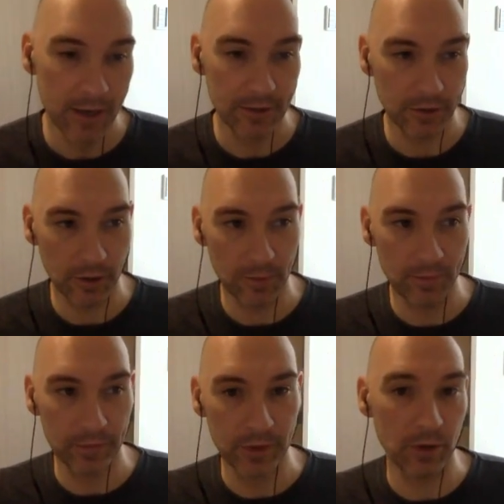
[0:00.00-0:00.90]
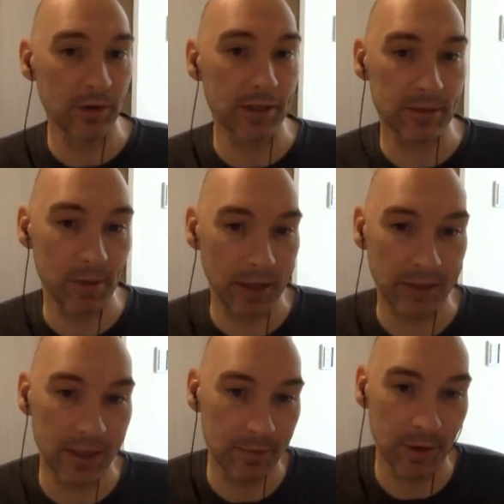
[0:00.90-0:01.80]
So don't
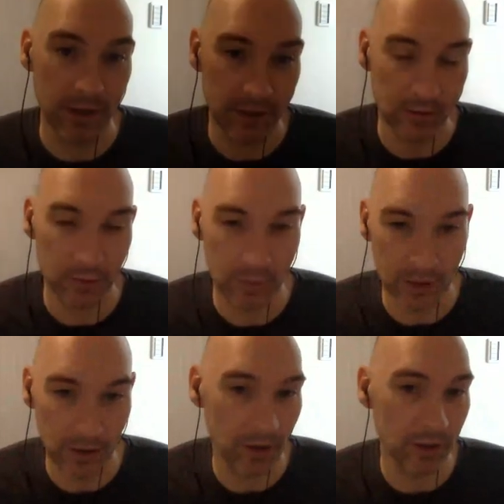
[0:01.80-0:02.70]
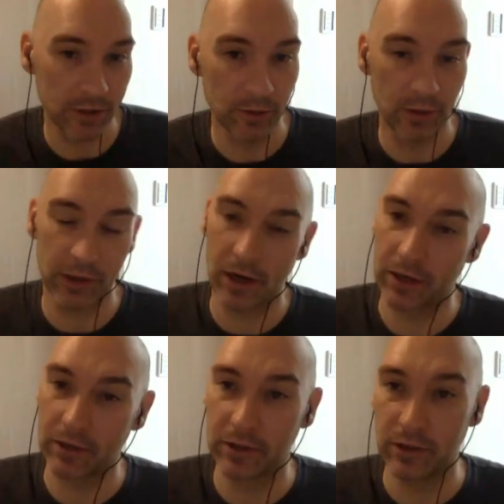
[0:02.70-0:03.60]
expect anybody to be calling you or
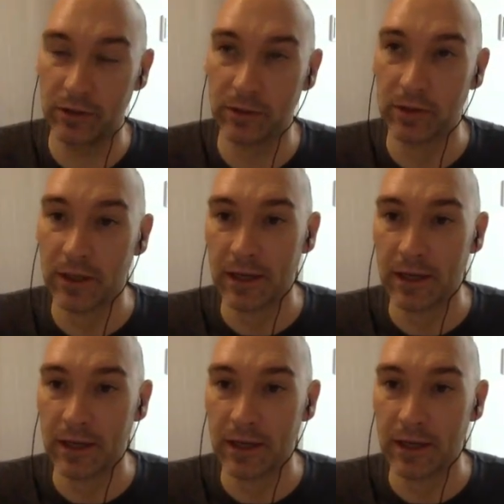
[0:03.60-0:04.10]
talking to you.